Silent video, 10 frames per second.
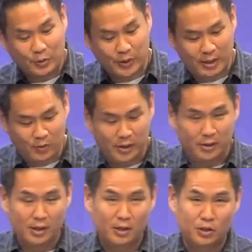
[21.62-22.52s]
week with
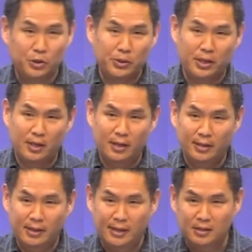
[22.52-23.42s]
Judah and,
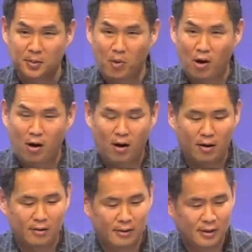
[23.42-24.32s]
and Tamar,
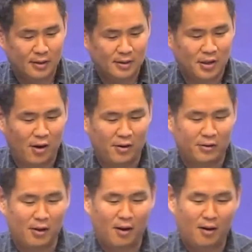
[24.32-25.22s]
his daughter in
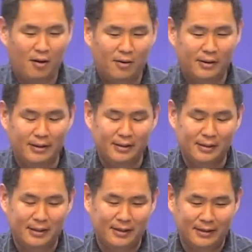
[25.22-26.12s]
law, and
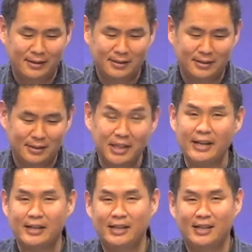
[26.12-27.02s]
uh, it's
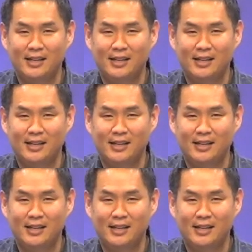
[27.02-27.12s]
shady.